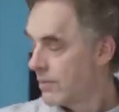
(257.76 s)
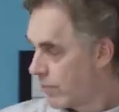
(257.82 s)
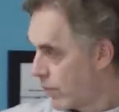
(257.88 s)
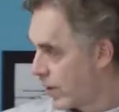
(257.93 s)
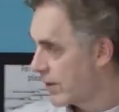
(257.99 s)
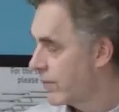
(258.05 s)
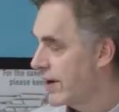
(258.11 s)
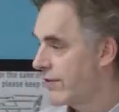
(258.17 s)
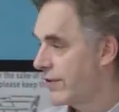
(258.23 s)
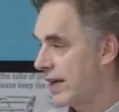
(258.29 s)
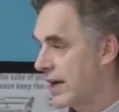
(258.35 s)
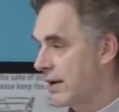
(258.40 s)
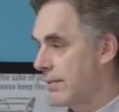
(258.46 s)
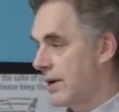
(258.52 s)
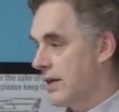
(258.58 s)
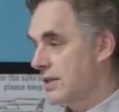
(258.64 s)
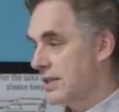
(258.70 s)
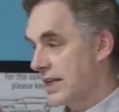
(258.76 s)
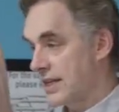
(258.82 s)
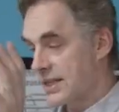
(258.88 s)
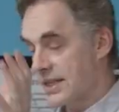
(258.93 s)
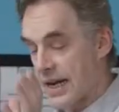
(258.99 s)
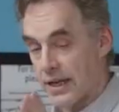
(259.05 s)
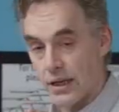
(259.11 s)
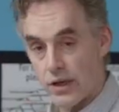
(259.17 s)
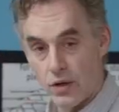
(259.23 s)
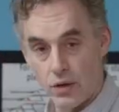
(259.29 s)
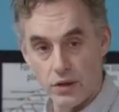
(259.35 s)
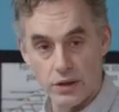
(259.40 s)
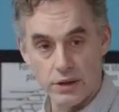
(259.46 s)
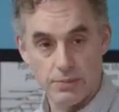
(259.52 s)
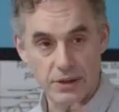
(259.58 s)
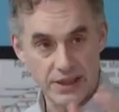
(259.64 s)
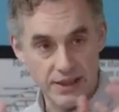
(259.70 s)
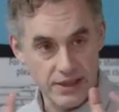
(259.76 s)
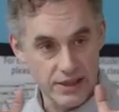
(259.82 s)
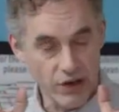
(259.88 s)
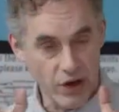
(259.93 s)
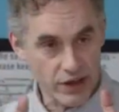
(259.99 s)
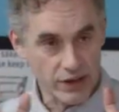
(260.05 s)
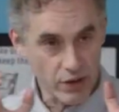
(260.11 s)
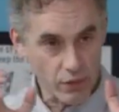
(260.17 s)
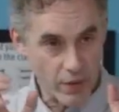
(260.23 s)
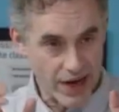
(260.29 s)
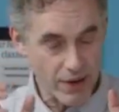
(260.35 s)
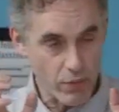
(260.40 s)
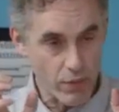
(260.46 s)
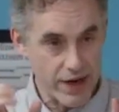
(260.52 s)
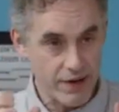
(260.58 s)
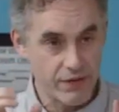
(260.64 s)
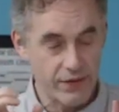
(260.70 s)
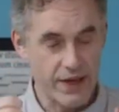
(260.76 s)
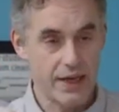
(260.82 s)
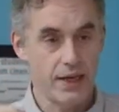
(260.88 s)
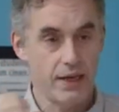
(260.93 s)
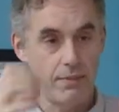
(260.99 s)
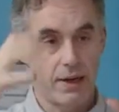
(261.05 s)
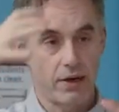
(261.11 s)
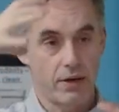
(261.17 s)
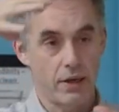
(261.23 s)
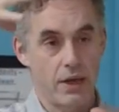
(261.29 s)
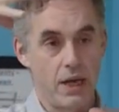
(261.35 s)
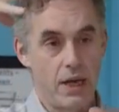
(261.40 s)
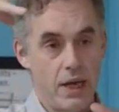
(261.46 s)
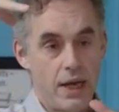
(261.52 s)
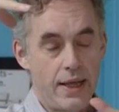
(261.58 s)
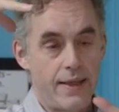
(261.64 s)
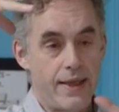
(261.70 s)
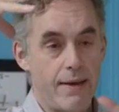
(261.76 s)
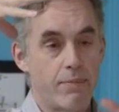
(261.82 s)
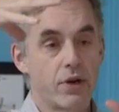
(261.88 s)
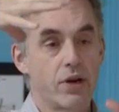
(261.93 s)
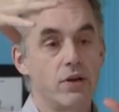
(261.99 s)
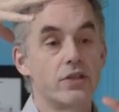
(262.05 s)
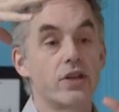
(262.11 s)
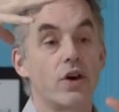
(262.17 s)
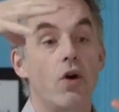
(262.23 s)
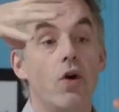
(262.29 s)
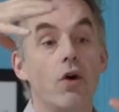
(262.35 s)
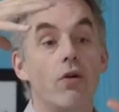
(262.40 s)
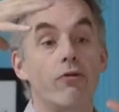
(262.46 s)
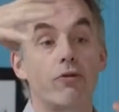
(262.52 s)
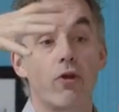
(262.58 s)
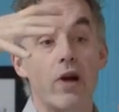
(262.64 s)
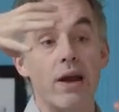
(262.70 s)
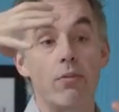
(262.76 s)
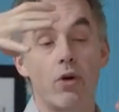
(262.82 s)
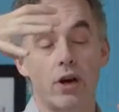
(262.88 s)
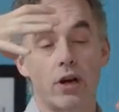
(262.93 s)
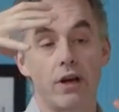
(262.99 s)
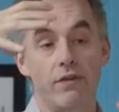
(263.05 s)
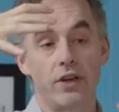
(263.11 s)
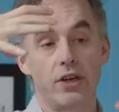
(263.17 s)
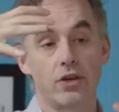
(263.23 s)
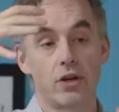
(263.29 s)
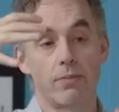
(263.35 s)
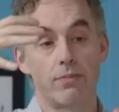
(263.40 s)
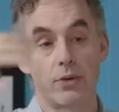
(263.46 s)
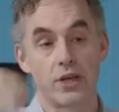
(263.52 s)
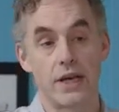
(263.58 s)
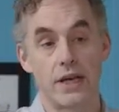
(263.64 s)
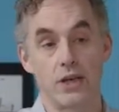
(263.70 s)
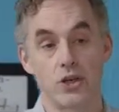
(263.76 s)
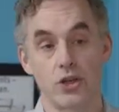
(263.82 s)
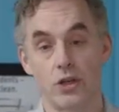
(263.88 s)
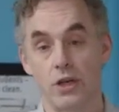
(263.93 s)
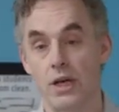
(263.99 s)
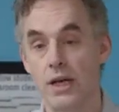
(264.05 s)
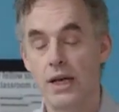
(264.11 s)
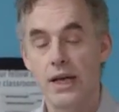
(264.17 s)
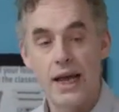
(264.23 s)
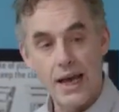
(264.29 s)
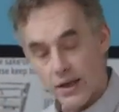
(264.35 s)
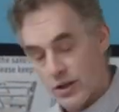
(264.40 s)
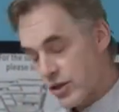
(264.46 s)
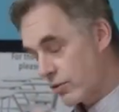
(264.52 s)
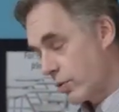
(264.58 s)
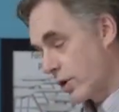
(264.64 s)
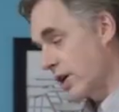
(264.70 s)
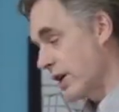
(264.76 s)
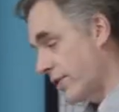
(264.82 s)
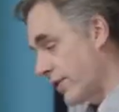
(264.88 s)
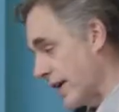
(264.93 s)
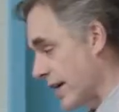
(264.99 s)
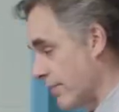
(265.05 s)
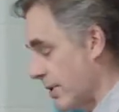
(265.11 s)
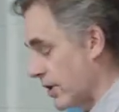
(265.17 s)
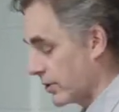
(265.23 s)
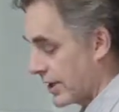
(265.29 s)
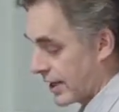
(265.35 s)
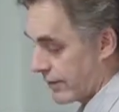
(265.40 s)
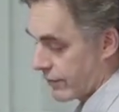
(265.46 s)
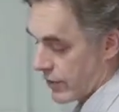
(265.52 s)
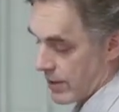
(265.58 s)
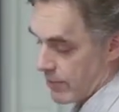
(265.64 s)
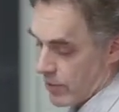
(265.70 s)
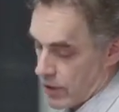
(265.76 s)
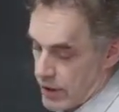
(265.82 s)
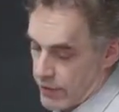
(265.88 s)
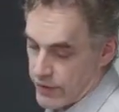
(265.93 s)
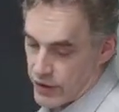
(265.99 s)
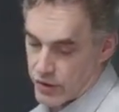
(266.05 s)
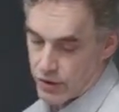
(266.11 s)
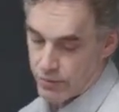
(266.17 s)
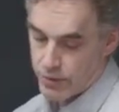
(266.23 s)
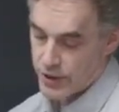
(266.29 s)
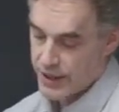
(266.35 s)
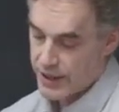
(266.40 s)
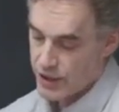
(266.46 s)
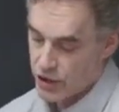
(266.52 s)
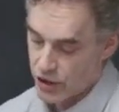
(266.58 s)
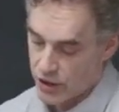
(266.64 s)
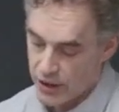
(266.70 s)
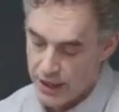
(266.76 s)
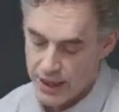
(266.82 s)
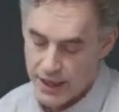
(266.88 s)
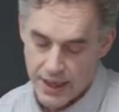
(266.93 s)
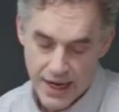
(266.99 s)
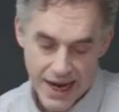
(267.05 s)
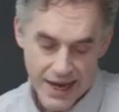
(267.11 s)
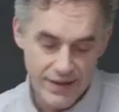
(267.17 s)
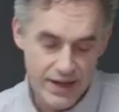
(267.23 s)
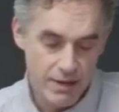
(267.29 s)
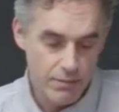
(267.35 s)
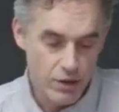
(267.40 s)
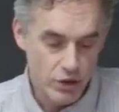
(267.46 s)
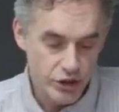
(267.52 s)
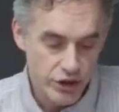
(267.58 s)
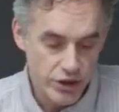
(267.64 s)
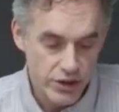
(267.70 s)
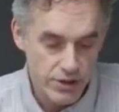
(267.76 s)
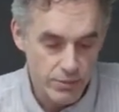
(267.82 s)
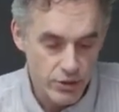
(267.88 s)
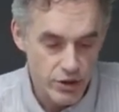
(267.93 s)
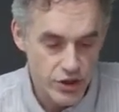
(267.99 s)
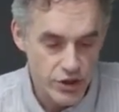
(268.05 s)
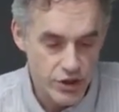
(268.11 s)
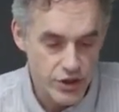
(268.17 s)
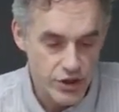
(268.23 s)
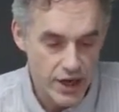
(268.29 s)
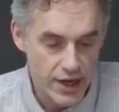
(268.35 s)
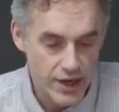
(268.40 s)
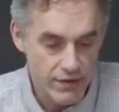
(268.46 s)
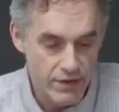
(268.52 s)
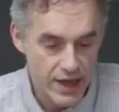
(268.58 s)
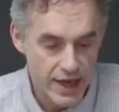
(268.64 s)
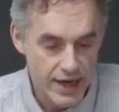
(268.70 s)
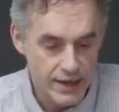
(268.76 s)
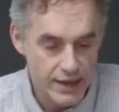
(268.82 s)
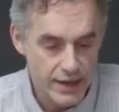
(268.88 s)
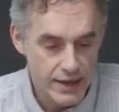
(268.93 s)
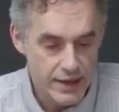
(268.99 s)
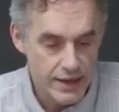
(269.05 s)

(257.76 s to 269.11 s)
one way of thinking about it is they set goals, but it's not the right way of thinking about it. They produce a whole framework of interpretation. And so we're going to think about that framework of interpretation. And then emotions emerge inside of that.